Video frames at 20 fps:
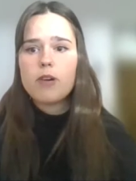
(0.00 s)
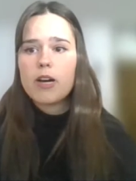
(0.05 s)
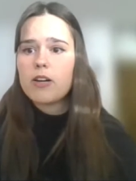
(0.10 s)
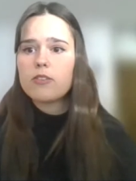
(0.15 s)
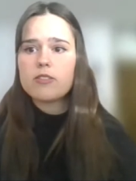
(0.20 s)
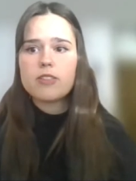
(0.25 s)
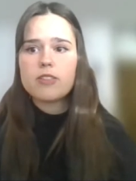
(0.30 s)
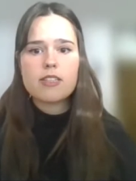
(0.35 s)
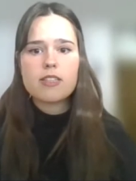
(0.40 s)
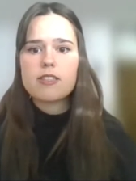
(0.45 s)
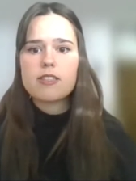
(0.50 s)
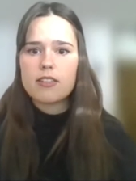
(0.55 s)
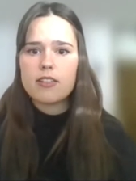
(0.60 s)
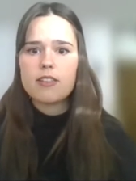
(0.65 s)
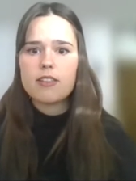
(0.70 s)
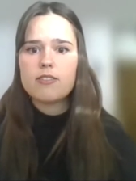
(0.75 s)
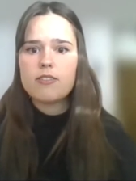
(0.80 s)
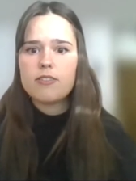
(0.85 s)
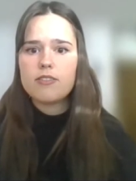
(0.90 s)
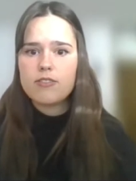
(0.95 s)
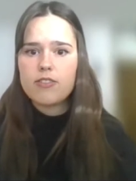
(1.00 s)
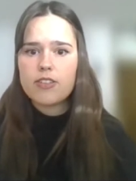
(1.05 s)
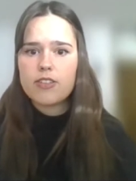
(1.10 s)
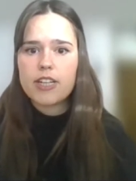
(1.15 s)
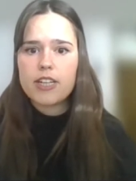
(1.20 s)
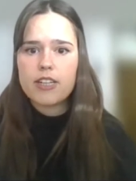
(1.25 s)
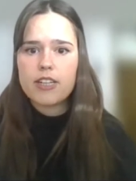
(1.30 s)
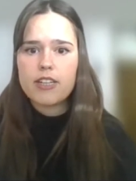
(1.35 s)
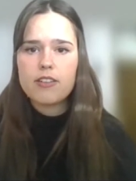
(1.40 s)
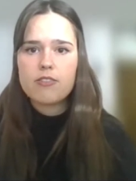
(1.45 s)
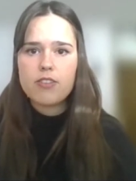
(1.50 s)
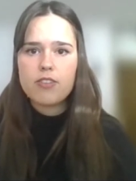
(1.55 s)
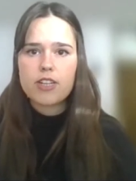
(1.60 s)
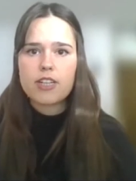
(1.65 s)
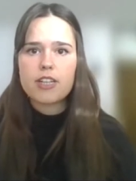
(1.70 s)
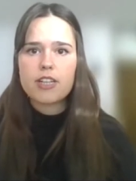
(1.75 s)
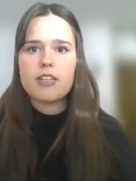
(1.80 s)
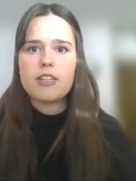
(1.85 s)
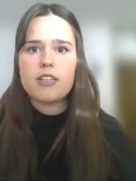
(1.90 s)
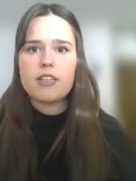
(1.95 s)
wow, that's very,
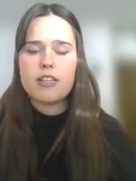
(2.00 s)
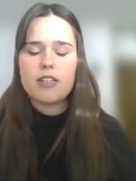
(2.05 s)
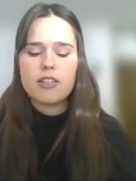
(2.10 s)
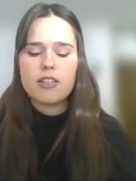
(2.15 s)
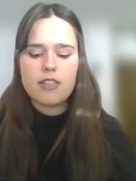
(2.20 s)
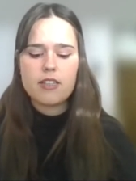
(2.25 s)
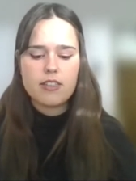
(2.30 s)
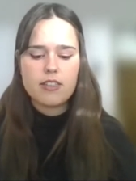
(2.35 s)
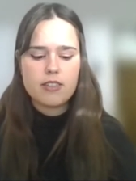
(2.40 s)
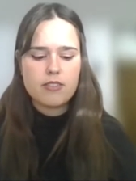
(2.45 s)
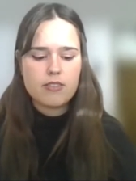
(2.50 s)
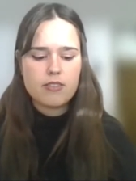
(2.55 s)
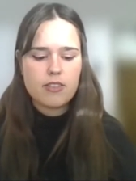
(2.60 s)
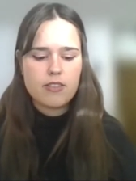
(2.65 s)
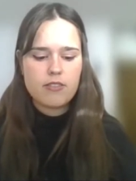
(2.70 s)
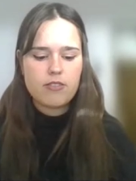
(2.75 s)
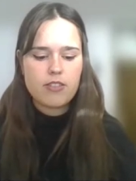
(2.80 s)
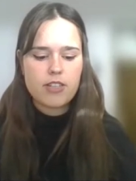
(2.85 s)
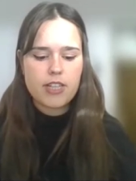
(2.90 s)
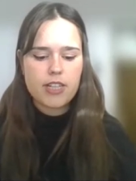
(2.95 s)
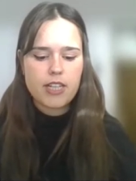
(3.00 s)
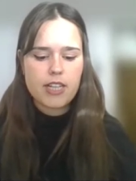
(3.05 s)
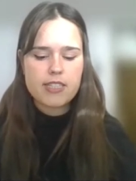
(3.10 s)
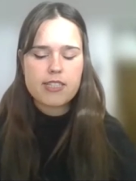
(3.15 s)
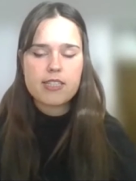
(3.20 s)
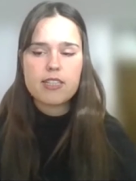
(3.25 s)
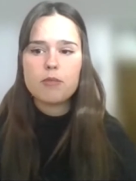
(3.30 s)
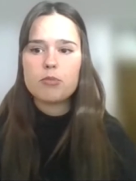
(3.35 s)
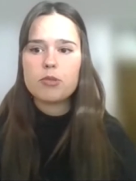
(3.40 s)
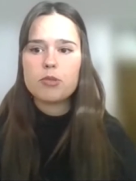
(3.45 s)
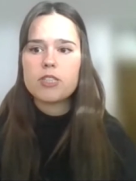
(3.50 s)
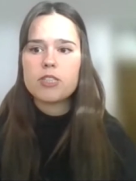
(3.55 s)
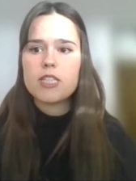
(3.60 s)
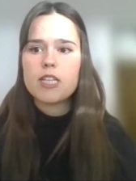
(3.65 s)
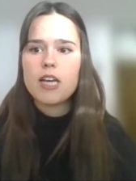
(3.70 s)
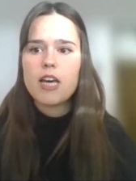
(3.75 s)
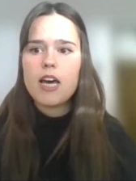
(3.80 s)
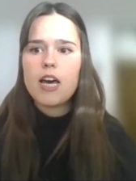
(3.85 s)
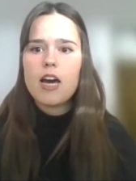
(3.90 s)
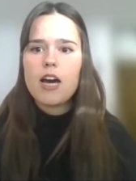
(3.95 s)
very, very nicely put.